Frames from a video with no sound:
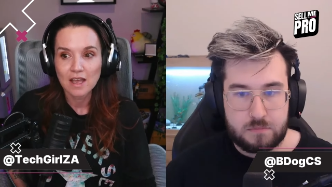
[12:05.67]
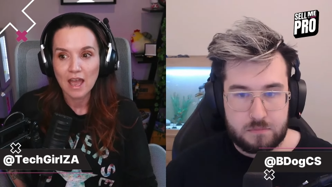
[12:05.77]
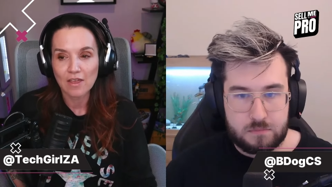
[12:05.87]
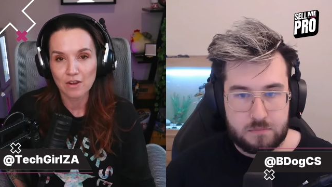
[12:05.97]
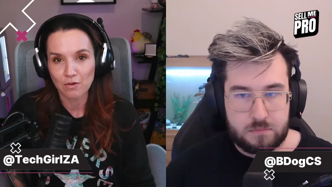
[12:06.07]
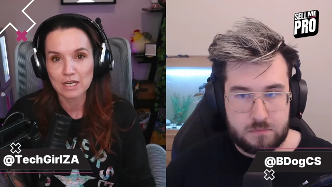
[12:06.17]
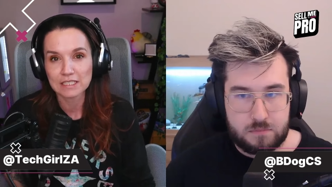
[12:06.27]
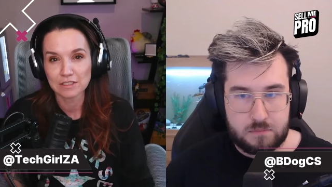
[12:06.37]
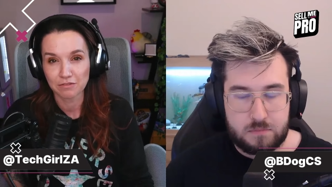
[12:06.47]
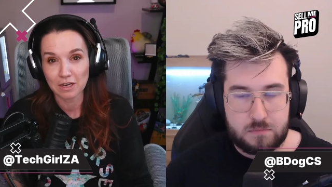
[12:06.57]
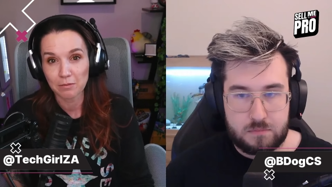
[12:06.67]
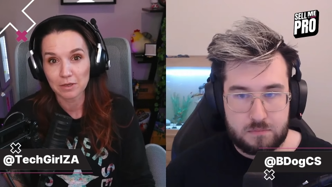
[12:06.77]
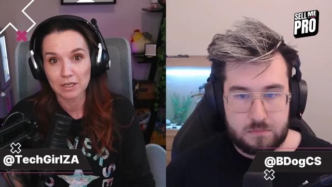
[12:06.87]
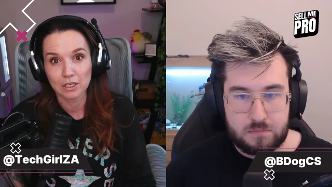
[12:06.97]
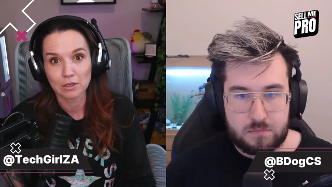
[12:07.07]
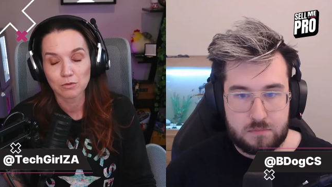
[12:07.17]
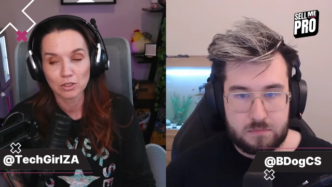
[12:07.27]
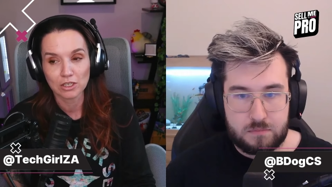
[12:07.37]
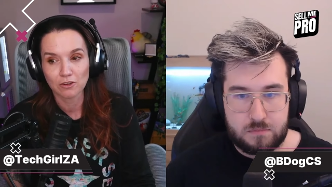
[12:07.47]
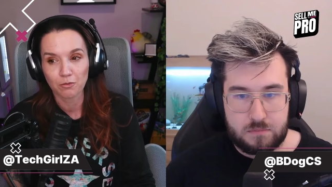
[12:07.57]
Speaker 1: And they're really developing a
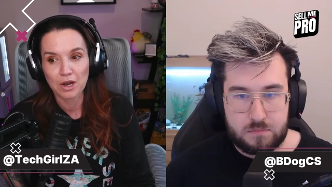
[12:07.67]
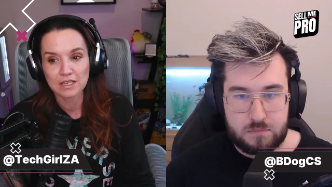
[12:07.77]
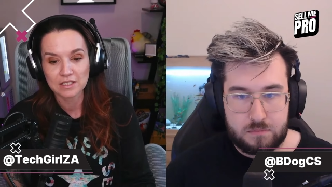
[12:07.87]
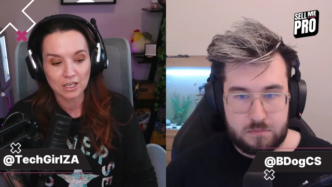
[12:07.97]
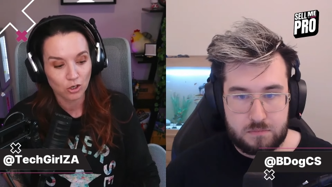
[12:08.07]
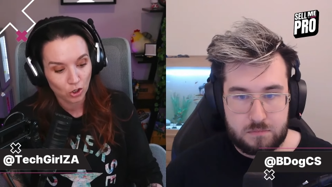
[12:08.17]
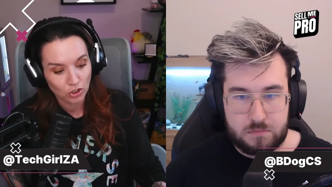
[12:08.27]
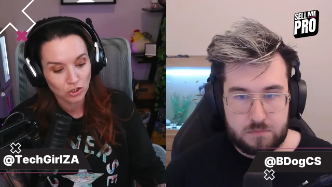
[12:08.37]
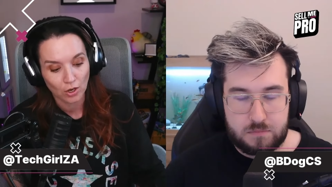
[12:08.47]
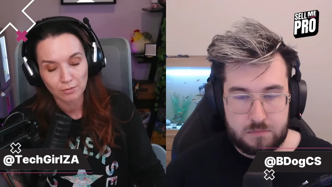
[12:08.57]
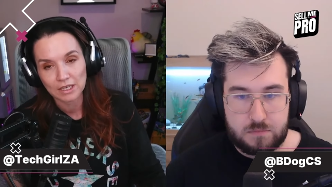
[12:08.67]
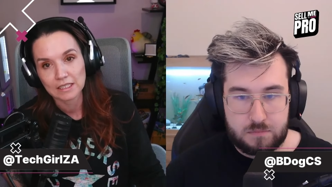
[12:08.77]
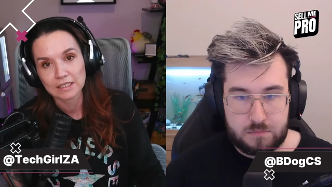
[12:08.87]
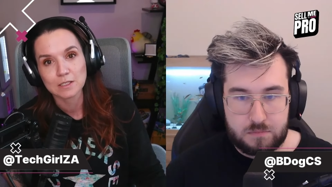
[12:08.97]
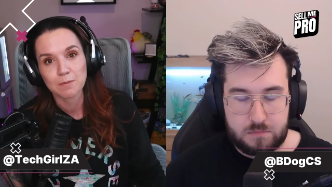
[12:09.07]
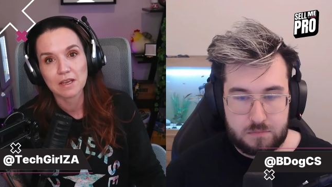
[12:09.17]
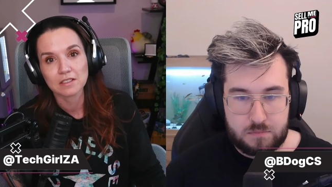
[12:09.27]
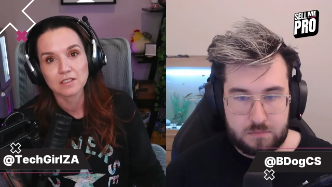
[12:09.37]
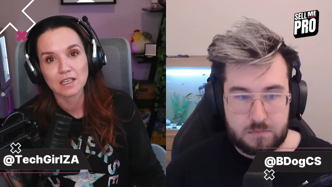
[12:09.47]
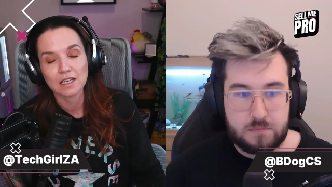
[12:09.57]
community of players that could dominate the
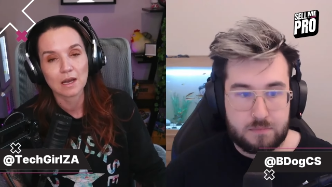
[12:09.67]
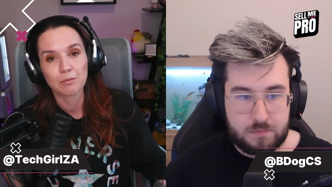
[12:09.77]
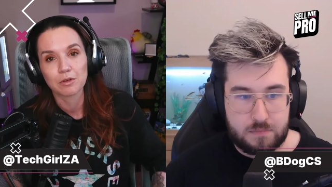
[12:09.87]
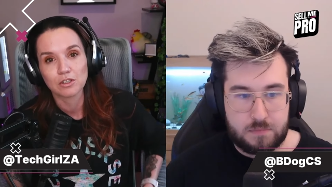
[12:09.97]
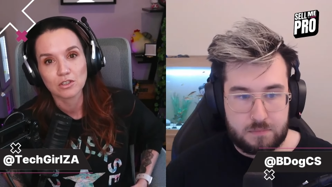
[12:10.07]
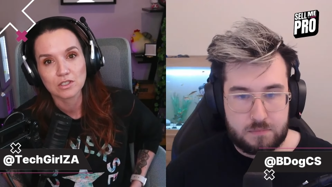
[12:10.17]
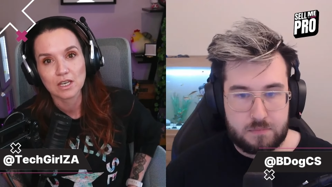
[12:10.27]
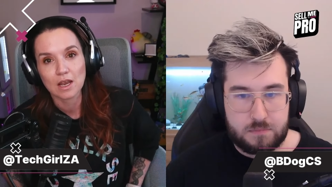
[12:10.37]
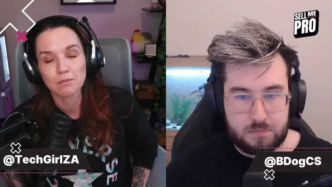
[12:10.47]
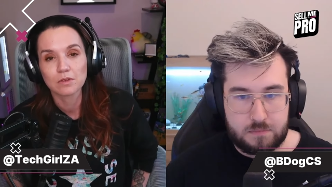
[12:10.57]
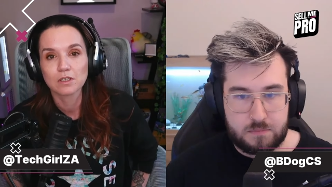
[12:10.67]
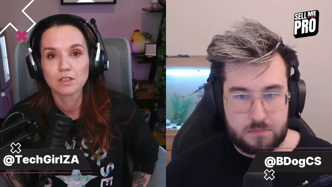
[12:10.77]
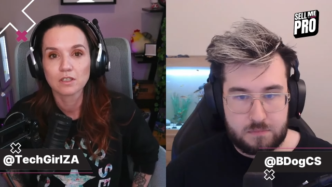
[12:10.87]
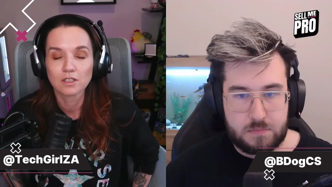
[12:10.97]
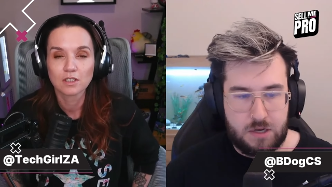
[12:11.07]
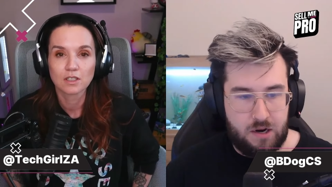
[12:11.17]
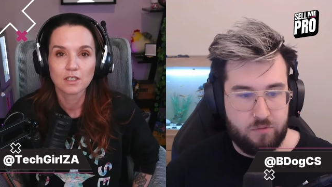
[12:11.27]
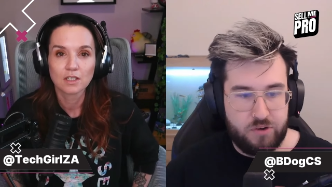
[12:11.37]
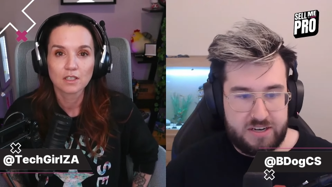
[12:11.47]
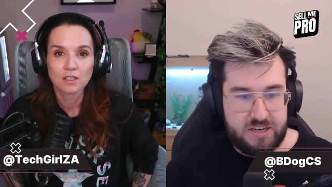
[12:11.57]
space in a couple of years to come.
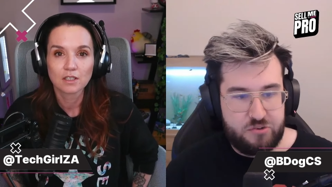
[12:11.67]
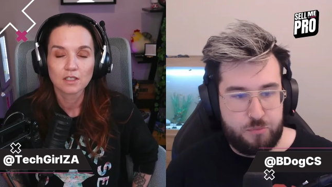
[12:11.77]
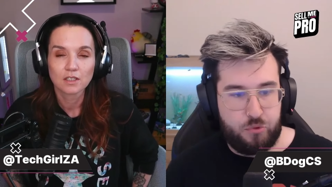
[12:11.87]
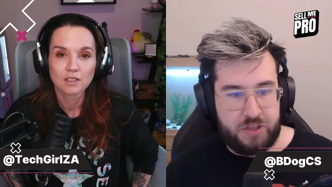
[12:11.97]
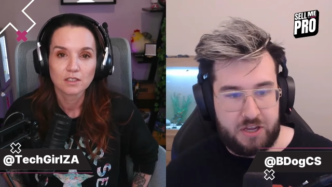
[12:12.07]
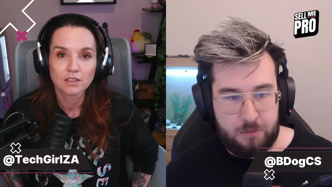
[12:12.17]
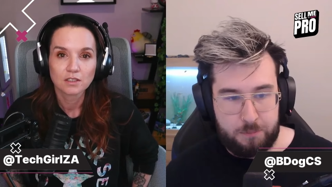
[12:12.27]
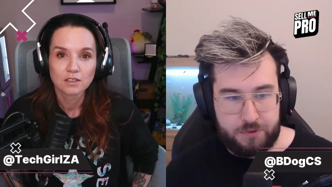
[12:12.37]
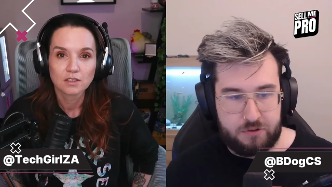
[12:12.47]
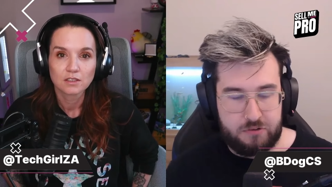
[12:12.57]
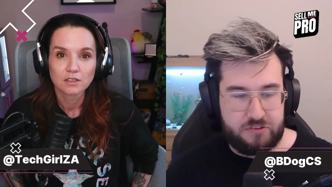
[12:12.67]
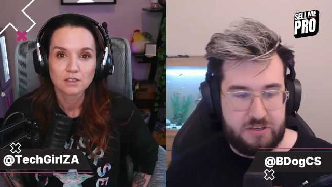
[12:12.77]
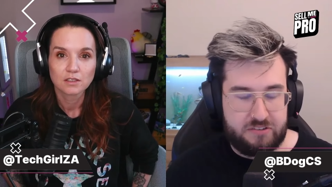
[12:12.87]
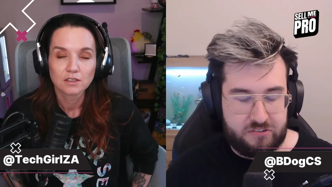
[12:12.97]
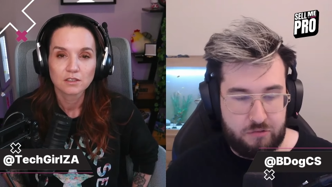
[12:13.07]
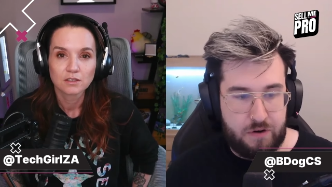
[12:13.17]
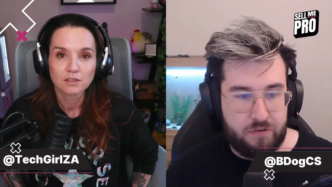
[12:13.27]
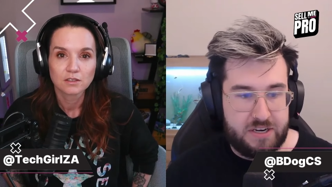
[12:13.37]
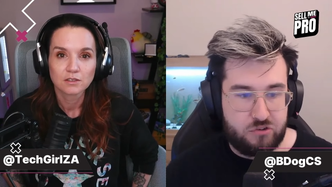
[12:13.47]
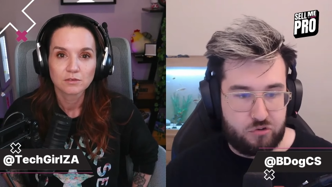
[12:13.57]
Speaker 2: I'm really glad you brought that up because it's a
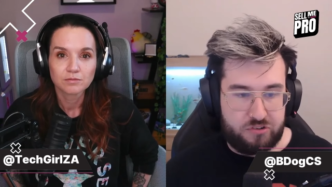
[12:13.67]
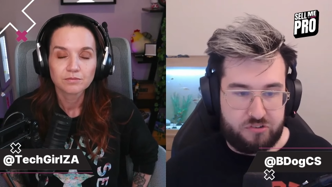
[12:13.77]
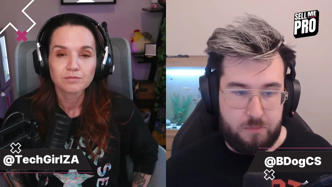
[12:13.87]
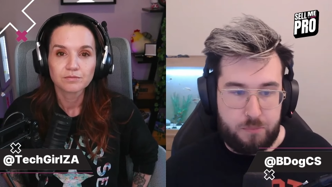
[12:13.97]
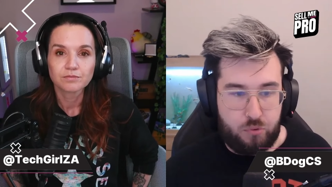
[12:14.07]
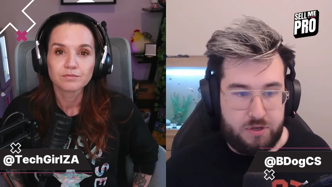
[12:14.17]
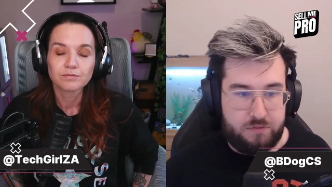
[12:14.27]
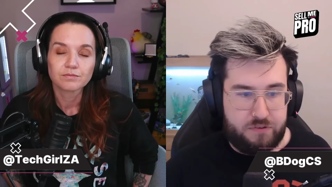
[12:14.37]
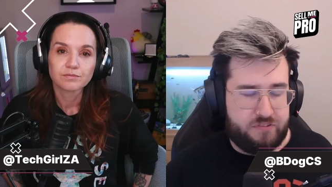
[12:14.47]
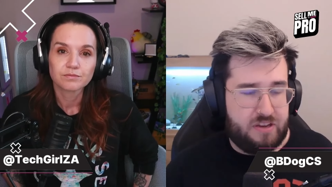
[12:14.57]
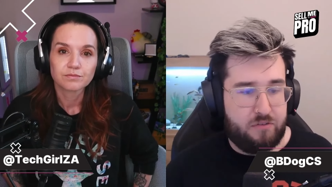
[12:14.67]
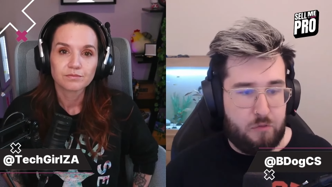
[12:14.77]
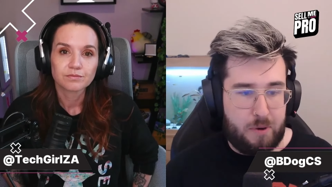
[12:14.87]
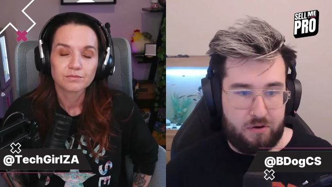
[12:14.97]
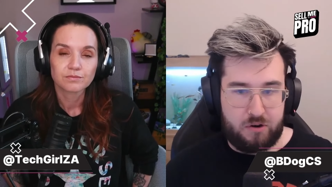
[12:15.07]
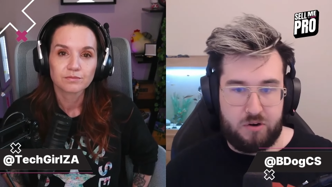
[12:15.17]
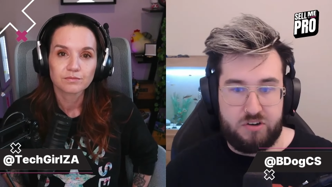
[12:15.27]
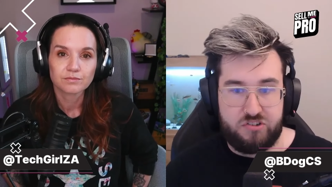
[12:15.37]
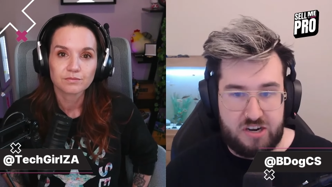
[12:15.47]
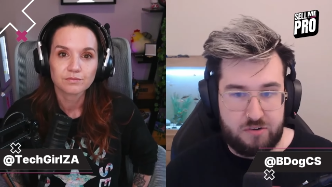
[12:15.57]
very interesting point for South America
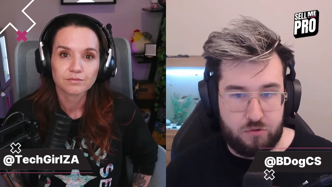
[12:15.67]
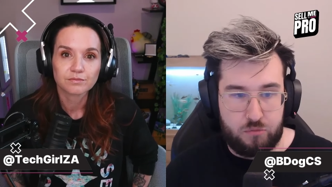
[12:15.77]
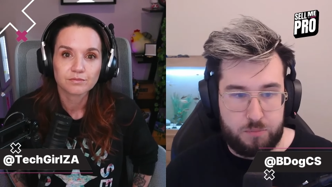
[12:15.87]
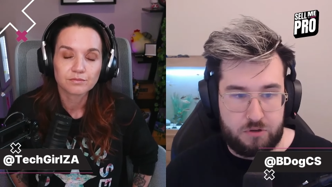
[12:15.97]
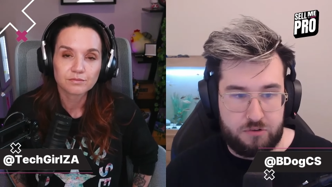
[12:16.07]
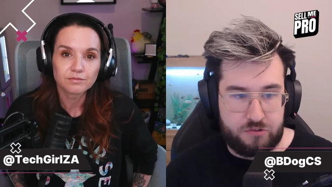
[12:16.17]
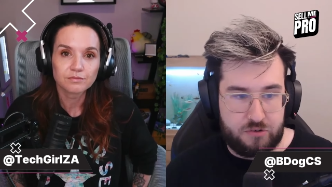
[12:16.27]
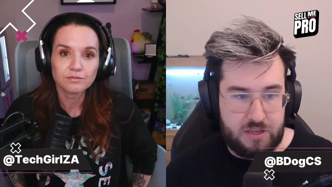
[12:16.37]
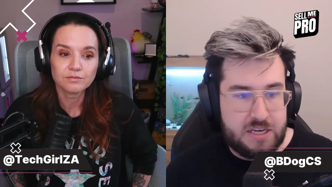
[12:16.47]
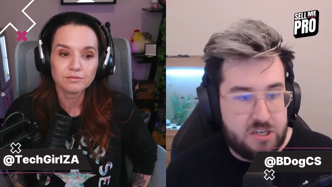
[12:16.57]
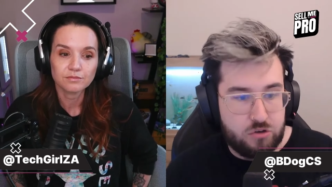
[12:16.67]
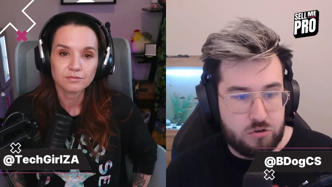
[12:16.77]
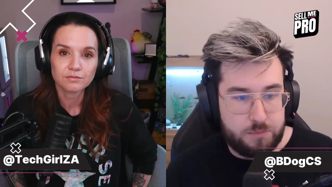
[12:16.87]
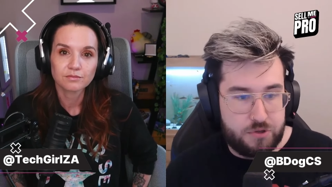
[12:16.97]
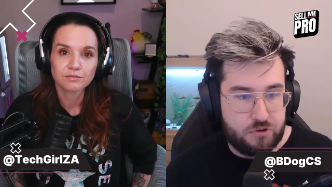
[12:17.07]
in general, because in Europe, you